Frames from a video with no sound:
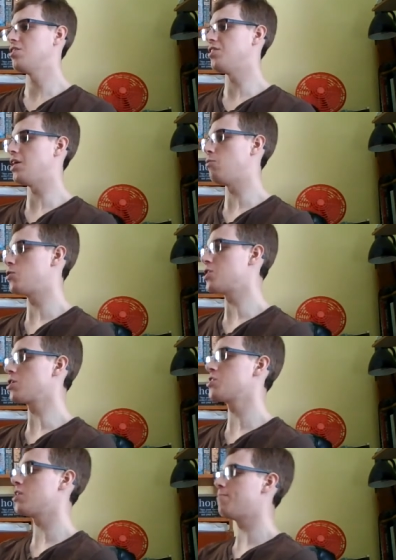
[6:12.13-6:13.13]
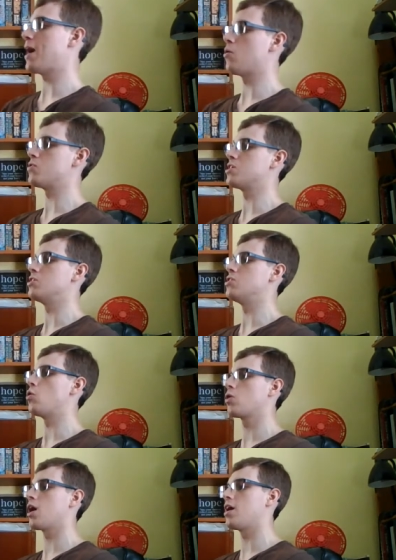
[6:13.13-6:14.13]
They were dotted about in
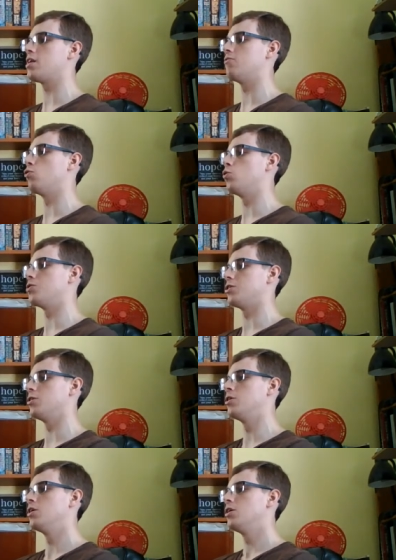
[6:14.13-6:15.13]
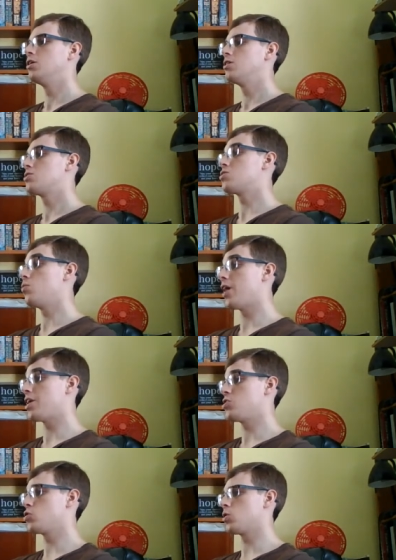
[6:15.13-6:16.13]
no kind of order, so that
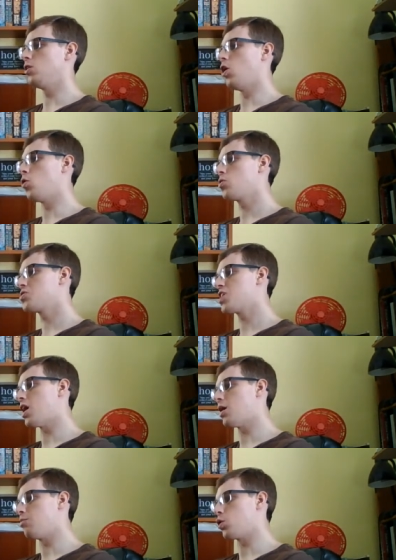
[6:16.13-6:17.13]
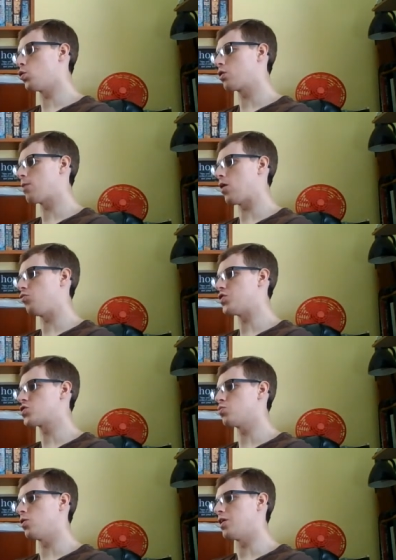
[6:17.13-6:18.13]
it took a long time going around
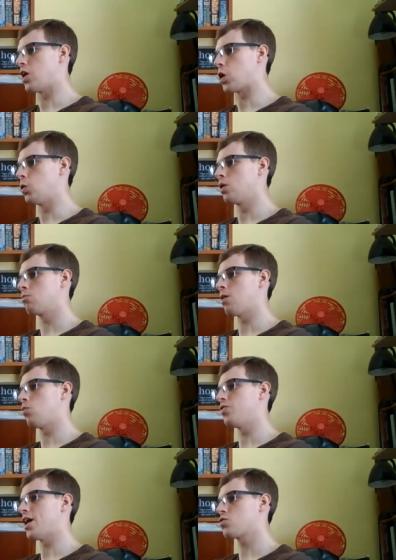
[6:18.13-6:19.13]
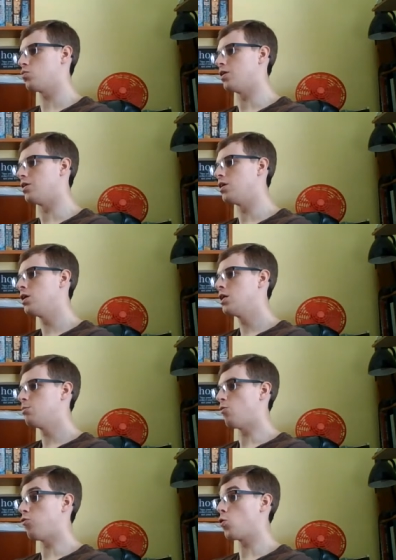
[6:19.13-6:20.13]
this one and going around that one
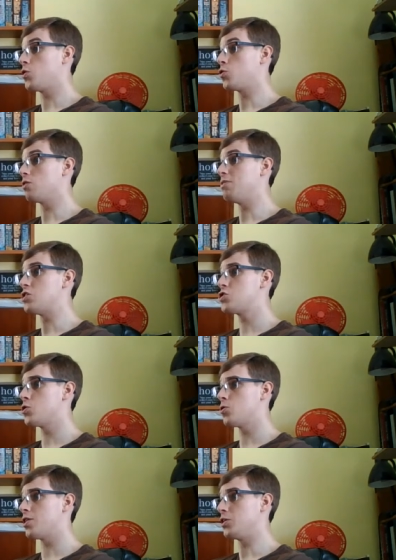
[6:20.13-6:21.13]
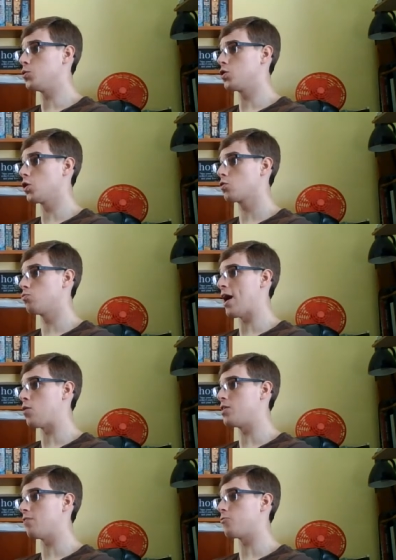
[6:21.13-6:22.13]
before you could be sure that you had looked
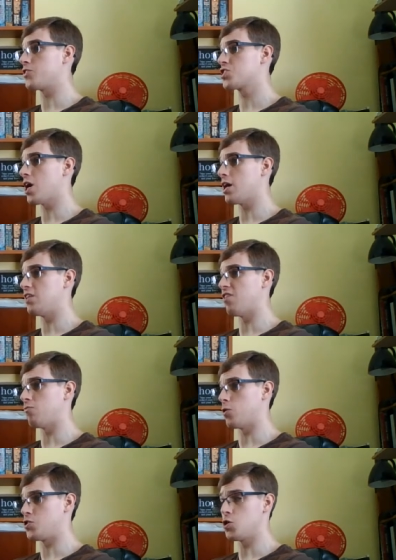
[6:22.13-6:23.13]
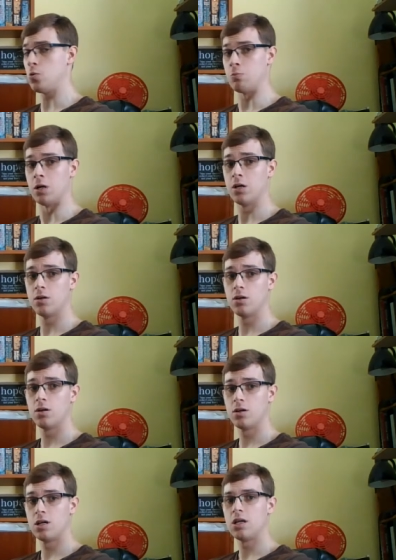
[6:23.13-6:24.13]
round every side of every tomb.
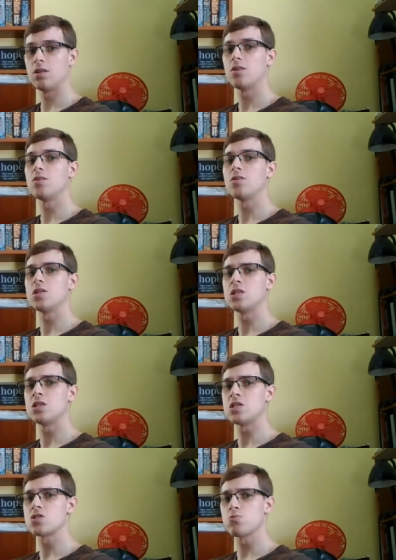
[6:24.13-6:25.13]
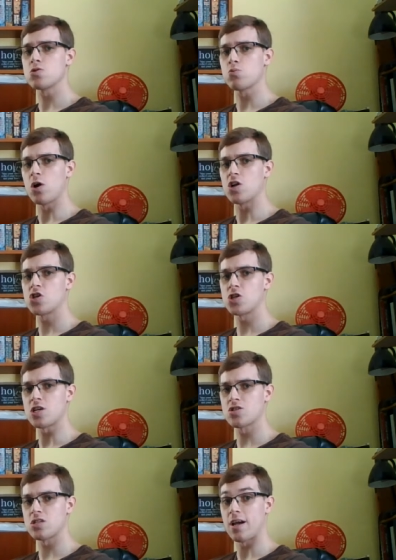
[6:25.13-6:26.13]
This was what
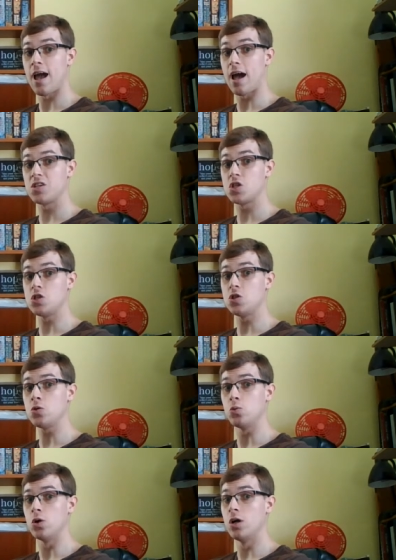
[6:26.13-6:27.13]
Shasta had to do.